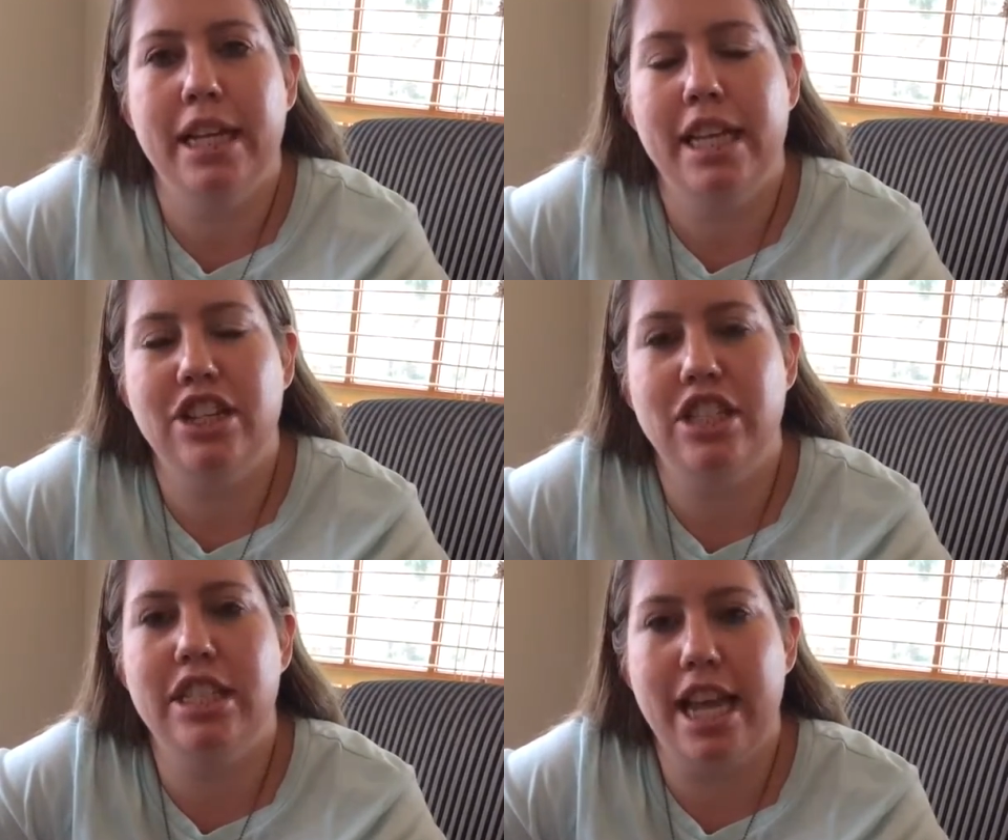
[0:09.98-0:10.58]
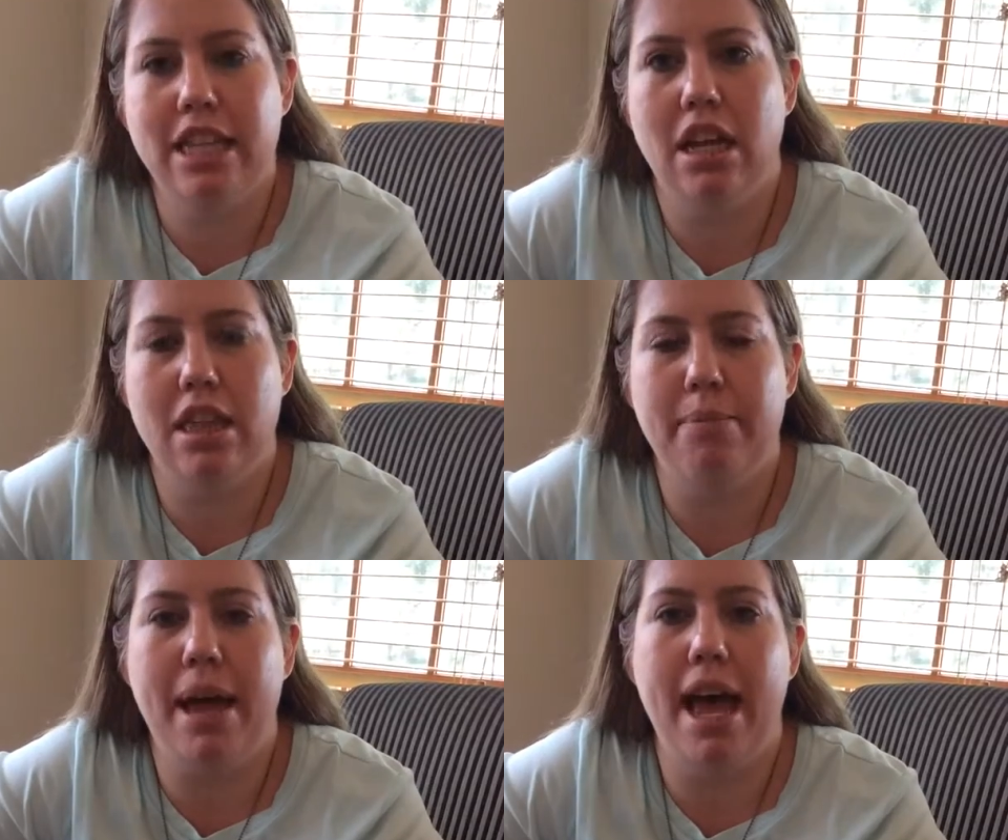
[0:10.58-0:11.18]
that just stays on
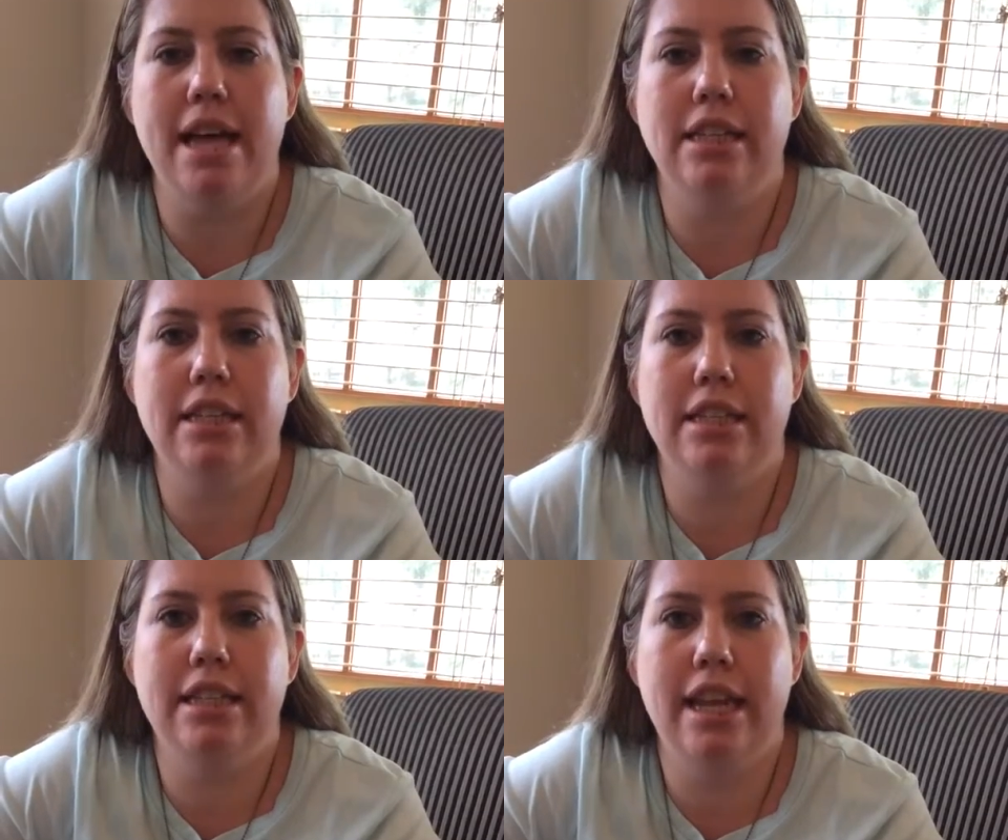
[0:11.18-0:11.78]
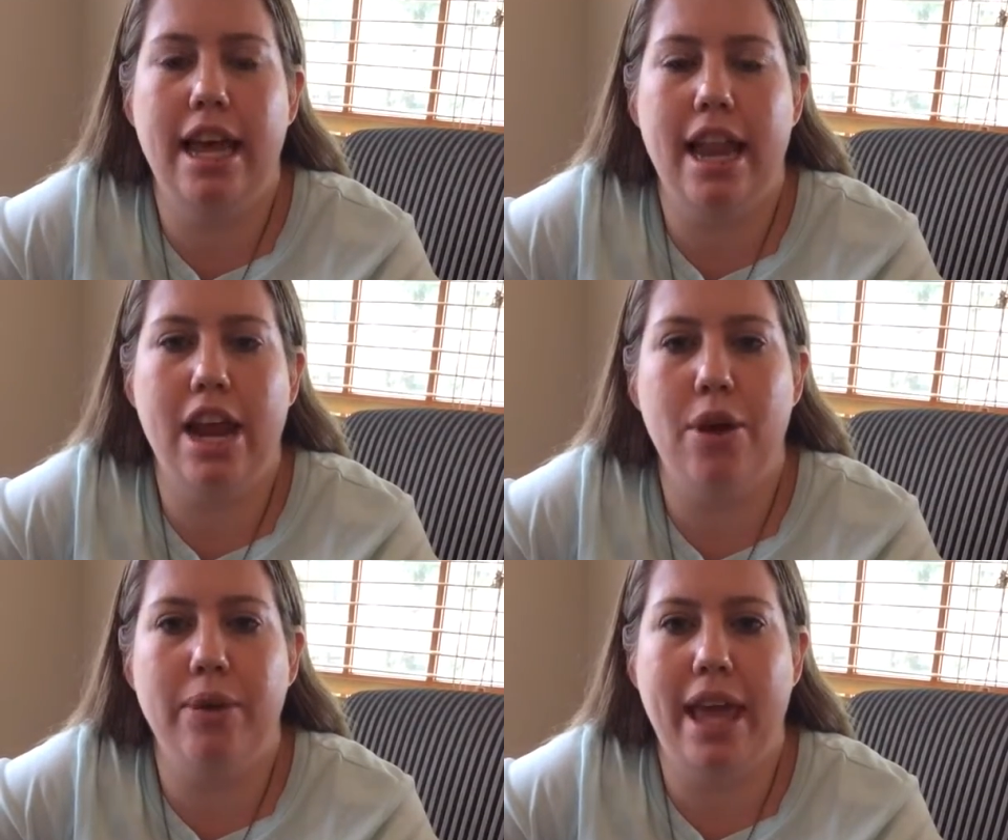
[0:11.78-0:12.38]
the best and I
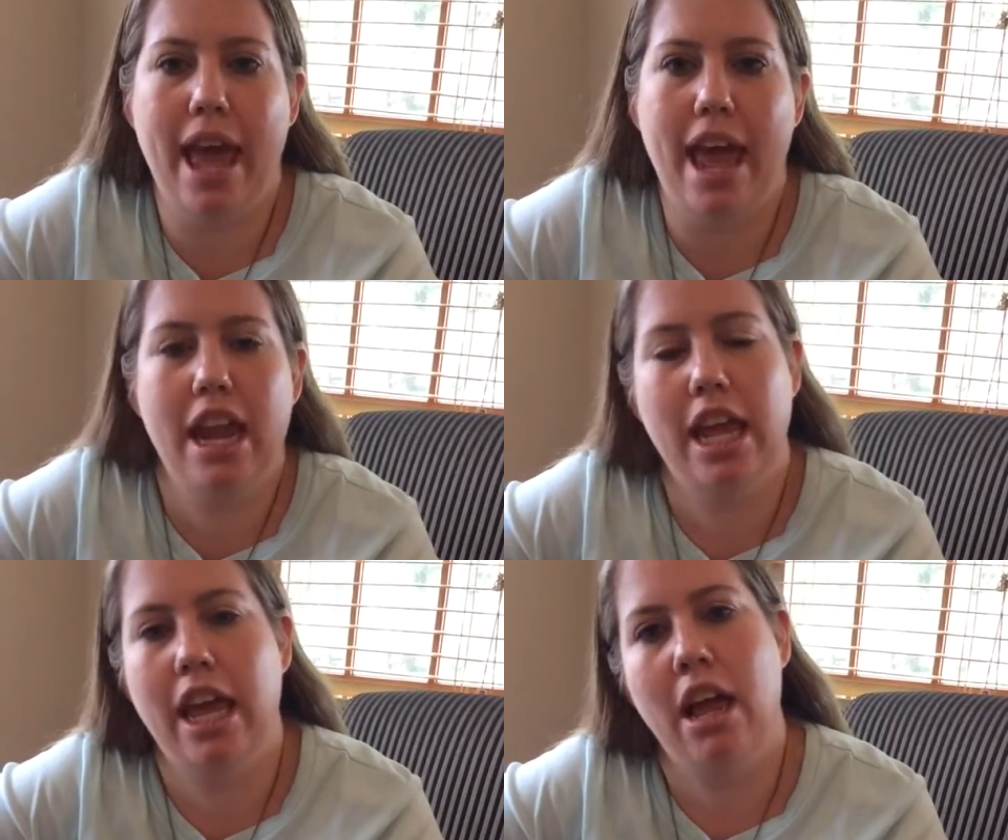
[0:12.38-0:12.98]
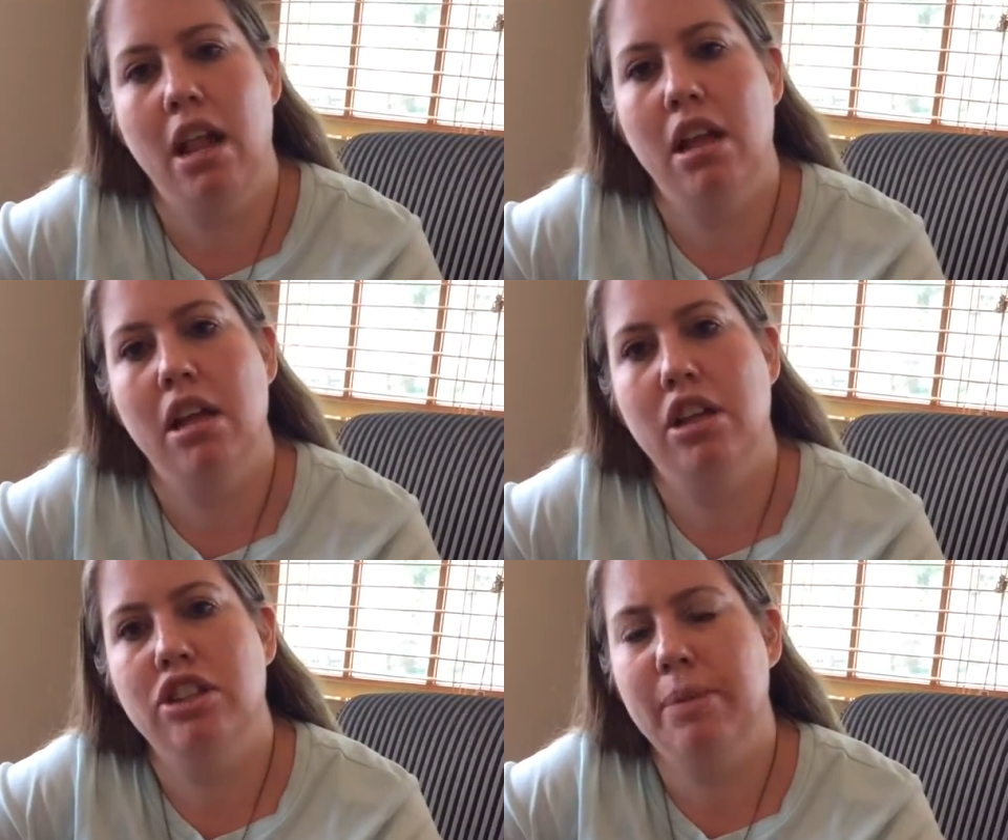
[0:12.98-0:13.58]
don't get any
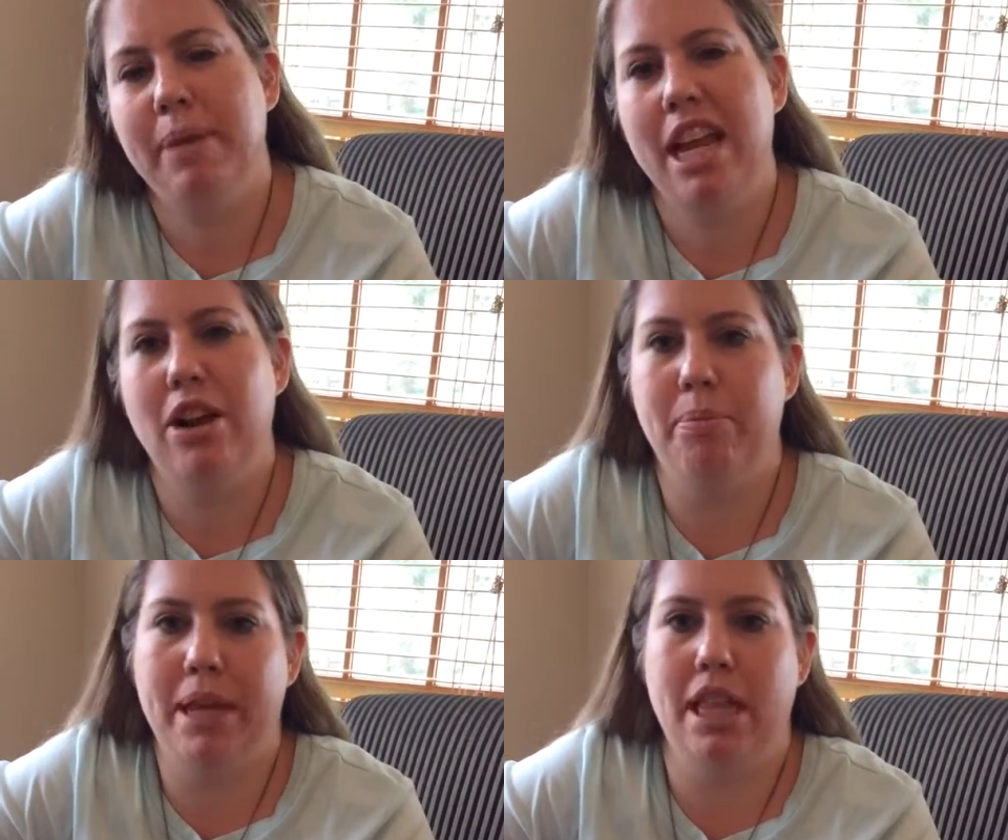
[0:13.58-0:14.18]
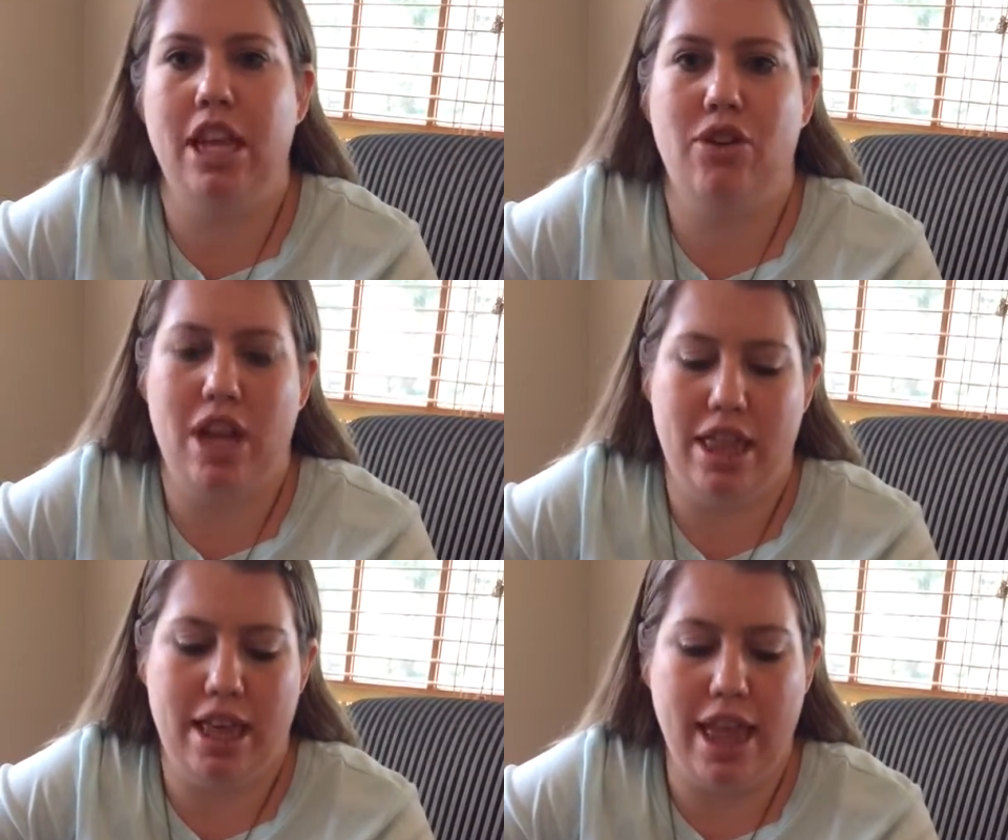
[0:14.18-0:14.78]
chipping or peeling or
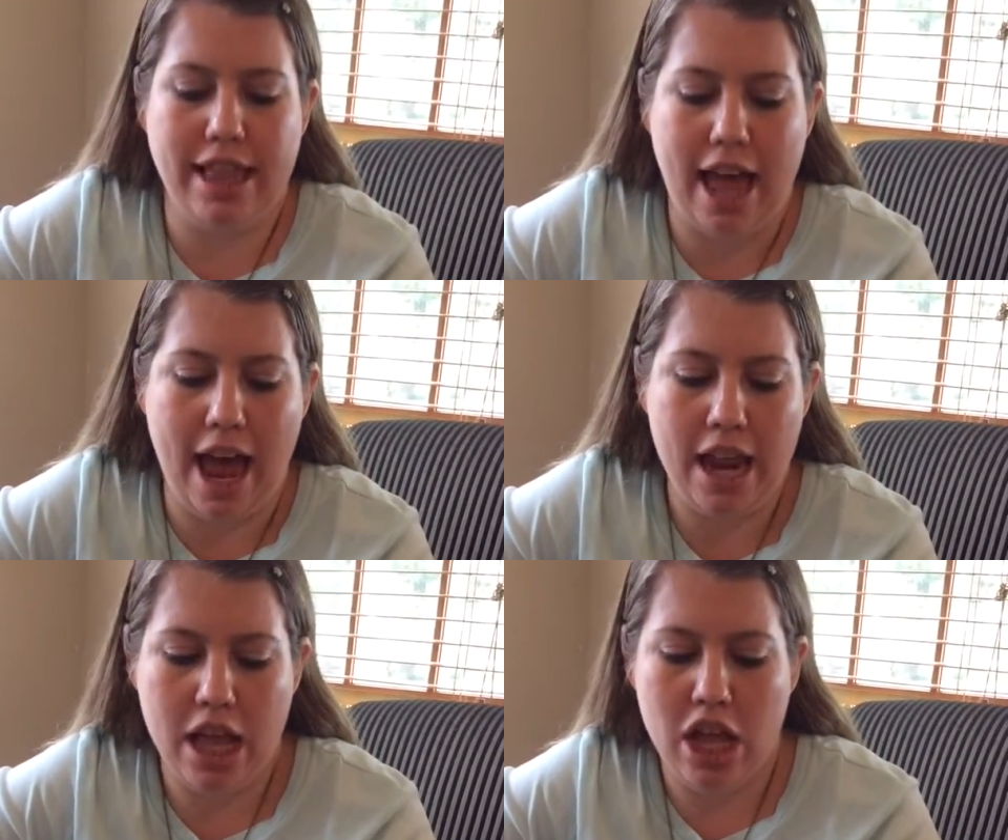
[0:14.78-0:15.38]
anything like that.